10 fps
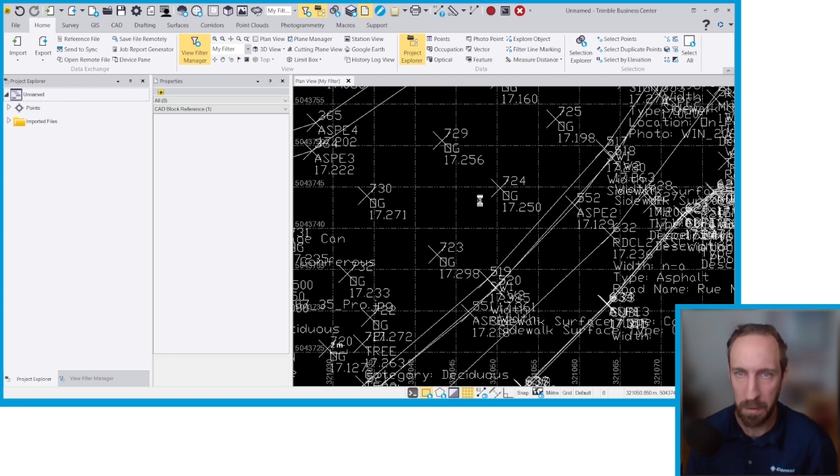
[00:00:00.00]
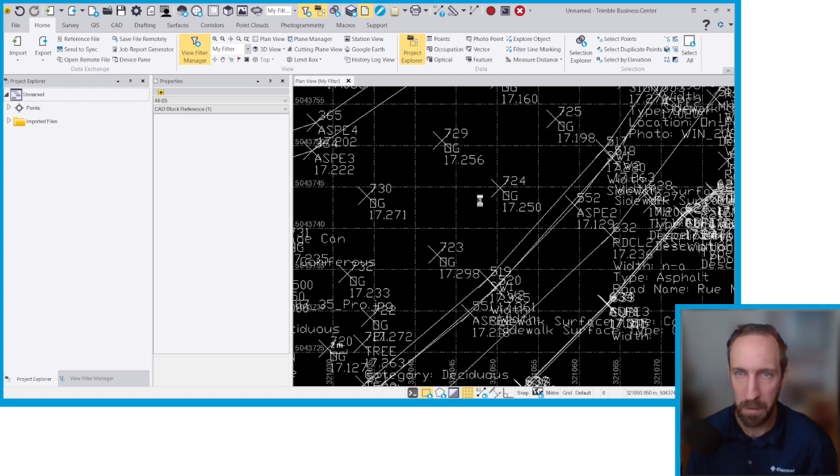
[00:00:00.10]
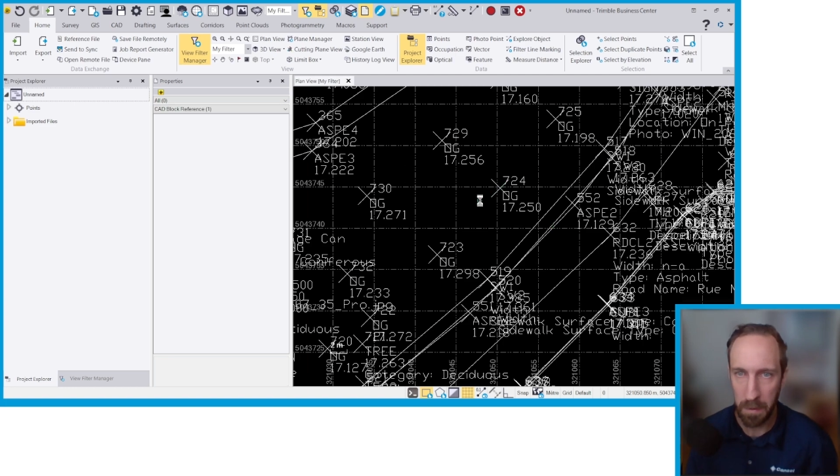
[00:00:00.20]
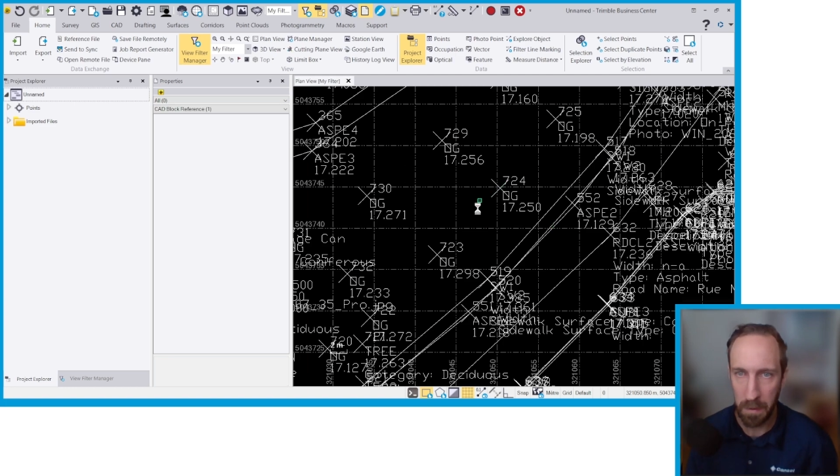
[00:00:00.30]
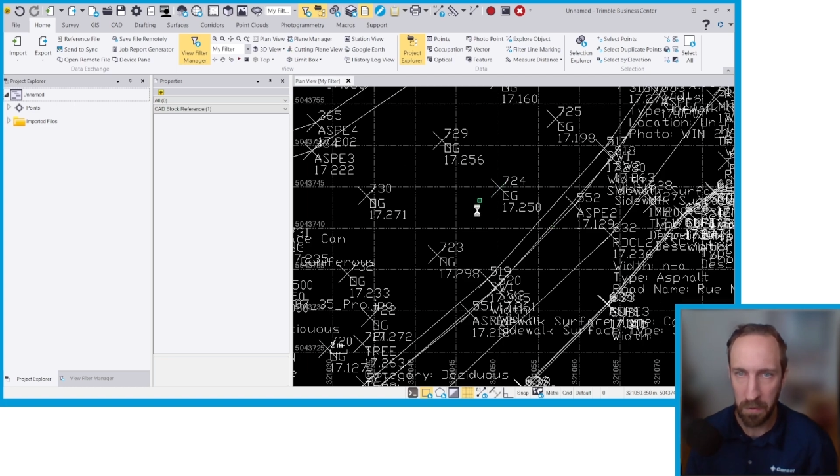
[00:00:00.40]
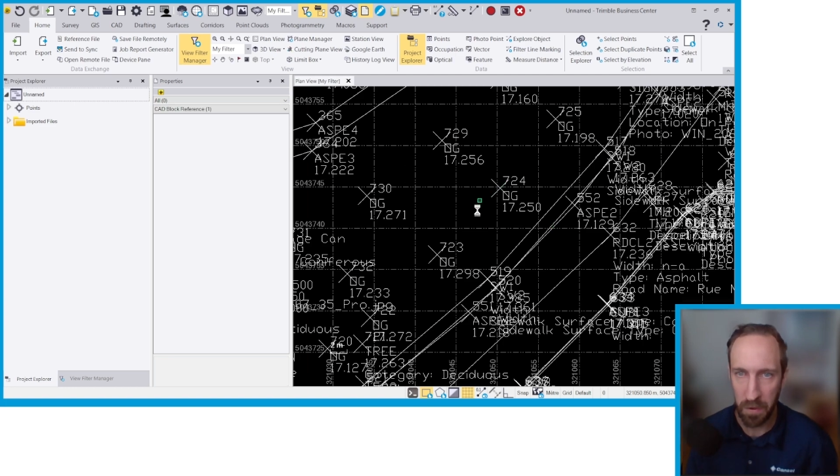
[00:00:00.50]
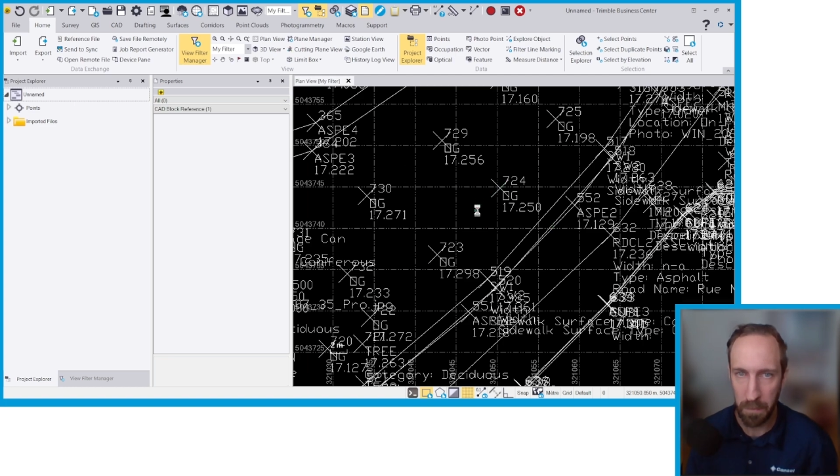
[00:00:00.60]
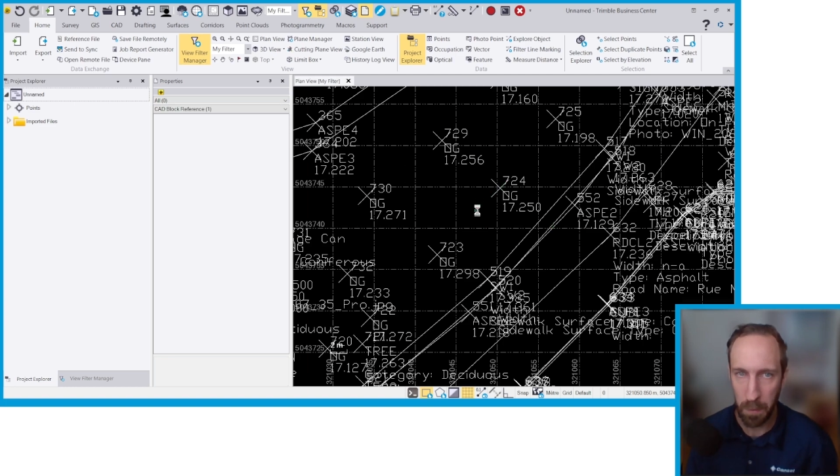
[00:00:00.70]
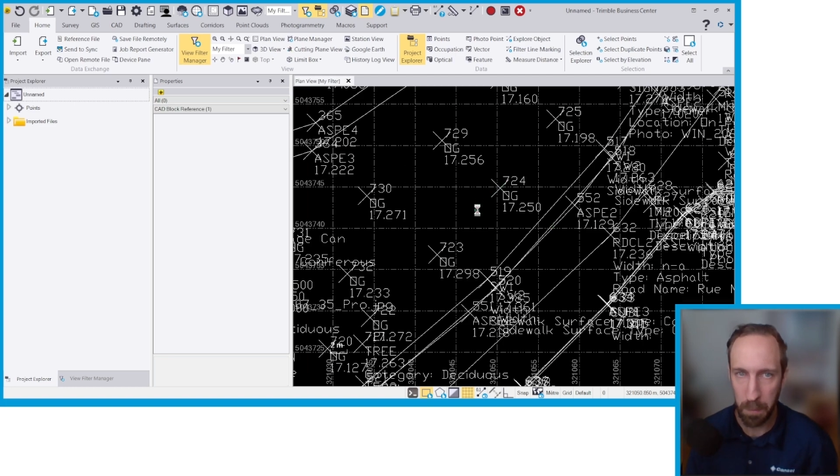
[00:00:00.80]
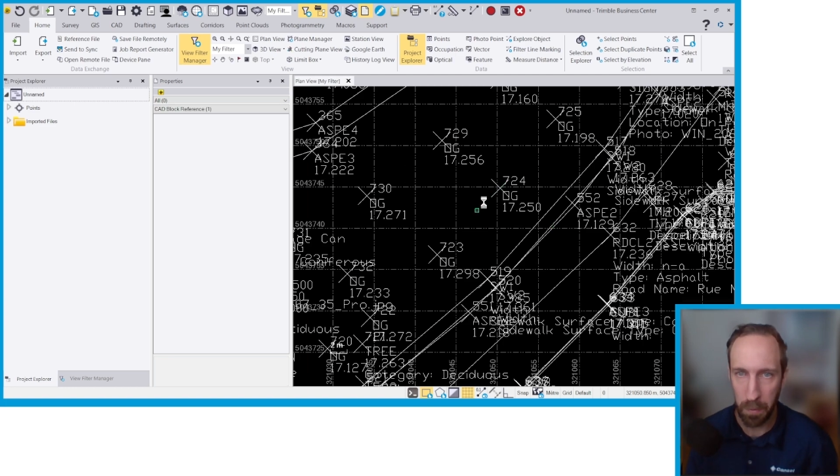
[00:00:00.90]
each and
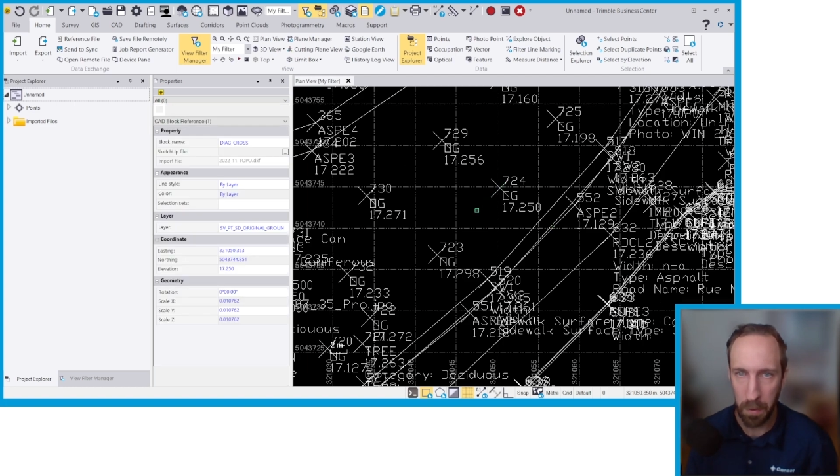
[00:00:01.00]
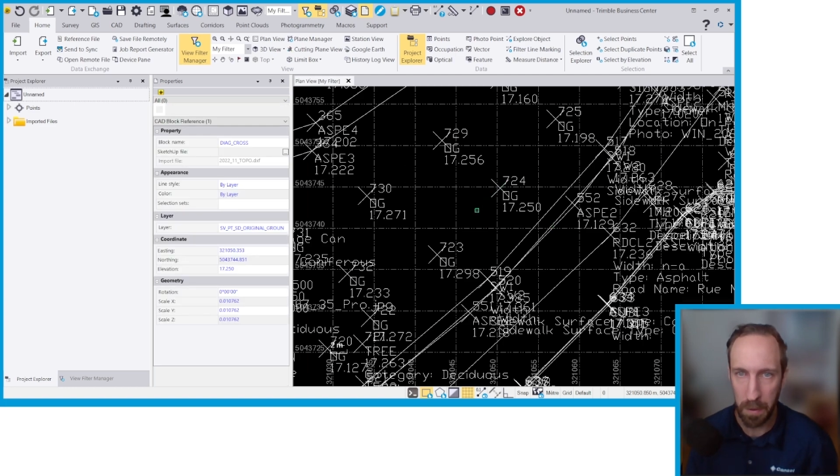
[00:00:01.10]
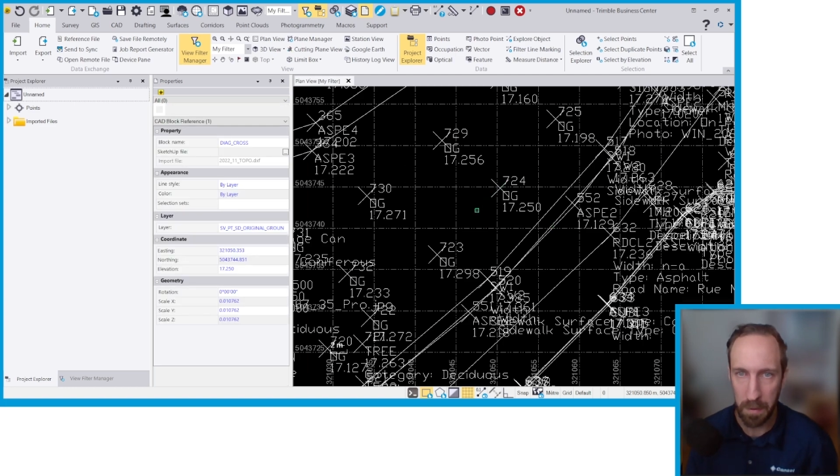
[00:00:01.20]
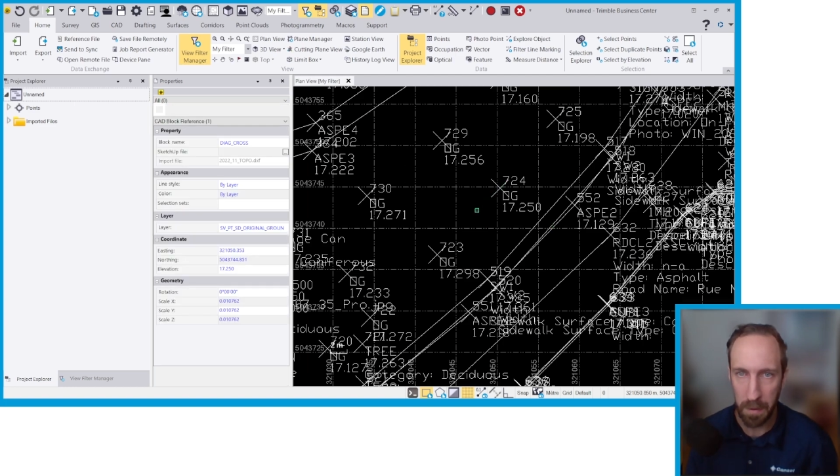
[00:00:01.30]
every point